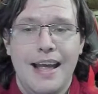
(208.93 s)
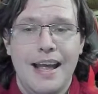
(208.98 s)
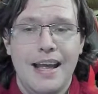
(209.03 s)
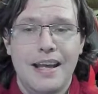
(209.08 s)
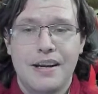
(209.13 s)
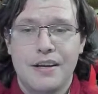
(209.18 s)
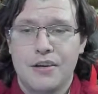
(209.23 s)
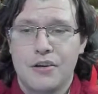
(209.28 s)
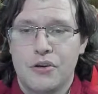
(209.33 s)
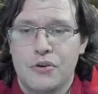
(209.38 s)

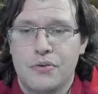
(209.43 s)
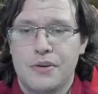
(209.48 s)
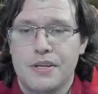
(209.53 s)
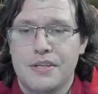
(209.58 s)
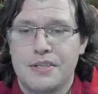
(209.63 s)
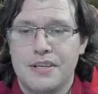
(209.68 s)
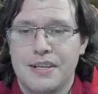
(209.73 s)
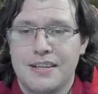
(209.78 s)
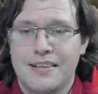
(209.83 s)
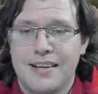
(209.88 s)
and
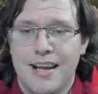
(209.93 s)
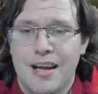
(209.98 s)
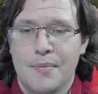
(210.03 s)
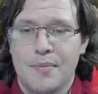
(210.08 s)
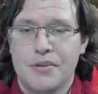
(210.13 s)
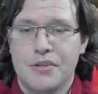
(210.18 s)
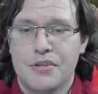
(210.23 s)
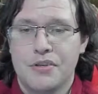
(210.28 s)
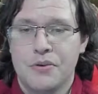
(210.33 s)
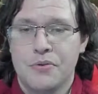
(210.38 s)
increasing
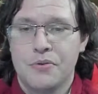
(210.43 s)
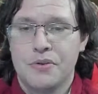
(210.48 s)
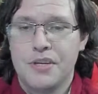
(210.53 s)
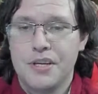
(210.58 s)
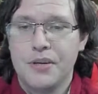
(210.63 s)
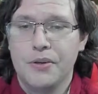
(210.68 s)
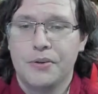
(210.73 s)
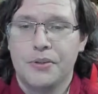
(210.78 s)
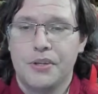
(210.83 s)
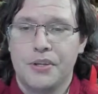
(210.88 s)
damage you
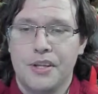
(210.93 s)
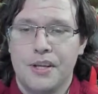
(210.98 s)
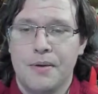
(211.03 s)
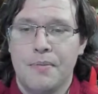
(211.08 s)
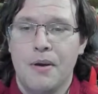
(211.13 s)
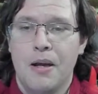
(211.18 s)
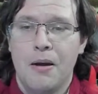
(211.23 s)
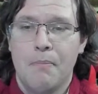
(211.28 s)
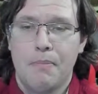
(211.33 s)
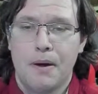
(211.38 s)
deal to
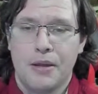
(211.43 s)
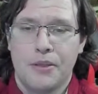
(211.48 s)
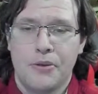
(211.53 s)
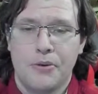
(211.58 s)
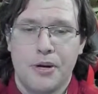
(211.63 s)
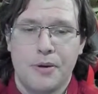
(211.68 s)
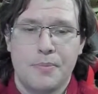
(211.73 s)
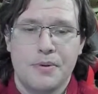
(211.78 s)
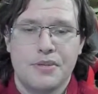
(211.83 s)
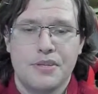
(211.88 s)
them by
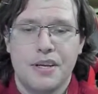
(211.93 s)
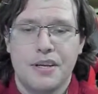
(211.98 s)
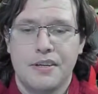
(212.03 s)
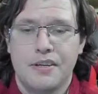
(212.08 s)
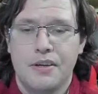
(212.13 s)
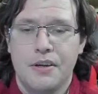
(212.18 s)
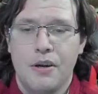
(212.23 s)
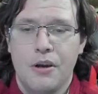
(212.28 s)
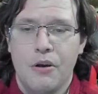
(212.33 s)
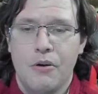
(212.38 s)

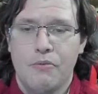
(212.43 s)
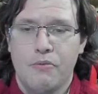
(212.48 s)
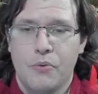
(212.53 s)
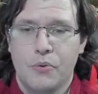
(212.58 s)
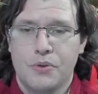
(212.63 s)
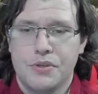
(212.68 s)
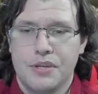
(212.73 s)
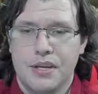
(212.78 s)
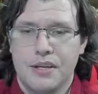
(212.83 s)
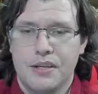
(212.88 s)
30%
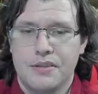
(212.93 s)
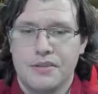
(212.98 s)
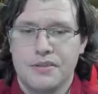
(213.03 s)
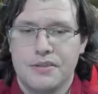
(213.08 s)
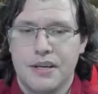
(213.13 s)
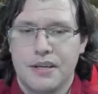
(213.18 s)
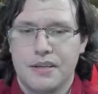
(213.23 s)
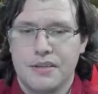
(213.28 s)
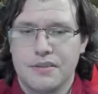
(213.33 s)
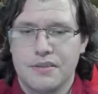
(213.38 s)
for 10
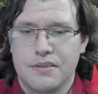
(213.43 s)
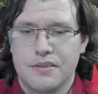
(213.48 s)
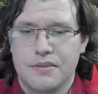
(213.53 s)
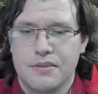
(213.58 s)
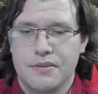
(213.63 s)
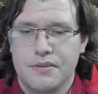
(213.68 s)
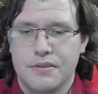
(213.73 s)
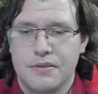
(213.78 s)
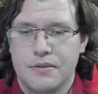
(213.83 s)
seconds.